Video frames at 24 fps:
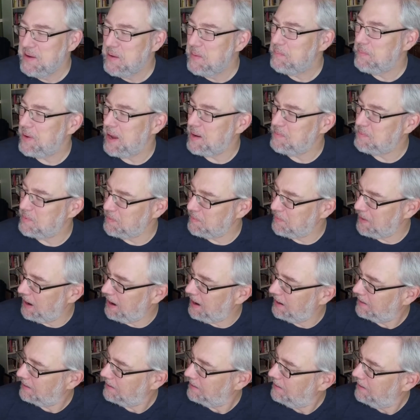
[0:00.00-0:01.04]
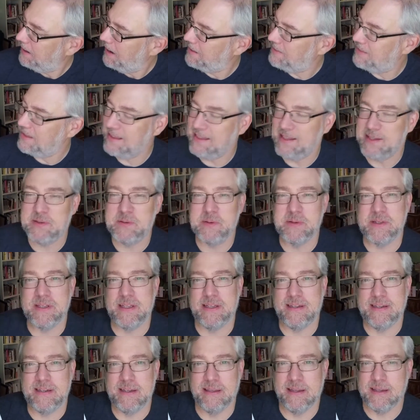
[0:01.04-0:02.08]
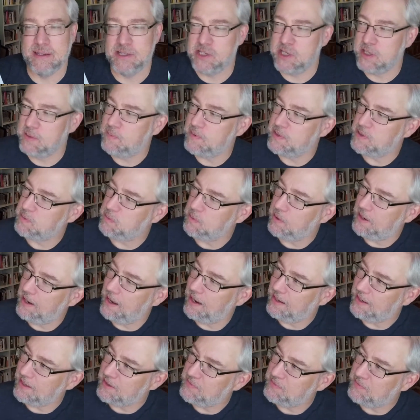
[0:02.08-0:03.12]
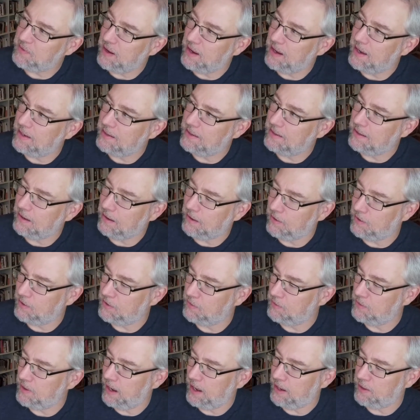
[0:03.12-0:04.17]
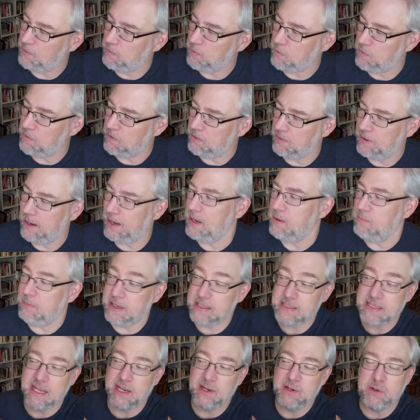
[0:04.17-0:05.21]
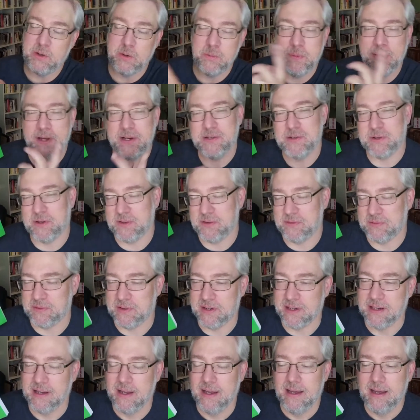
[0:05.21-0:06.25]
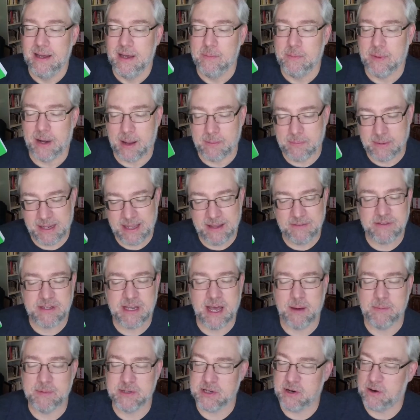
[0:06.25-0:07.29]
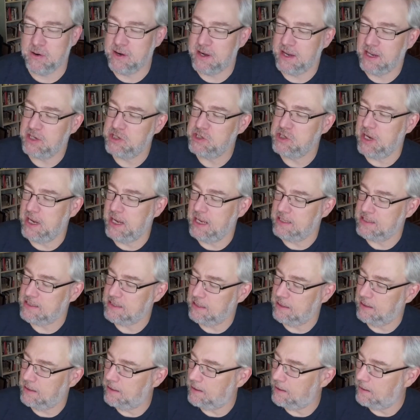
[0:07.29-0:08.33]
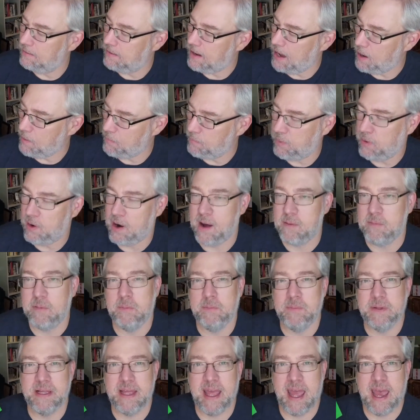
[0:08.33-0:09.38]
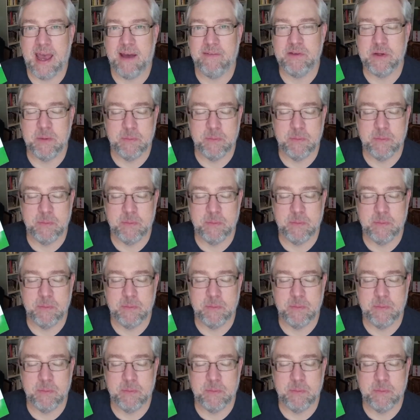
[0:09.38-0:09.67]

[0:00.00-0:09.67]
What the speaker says: paperback. I think this was the cheapest one I could find on an order. Anyway, it's got a cool picture on the front. But I'm going to give Thomas Hardy a chance. I'll probably have to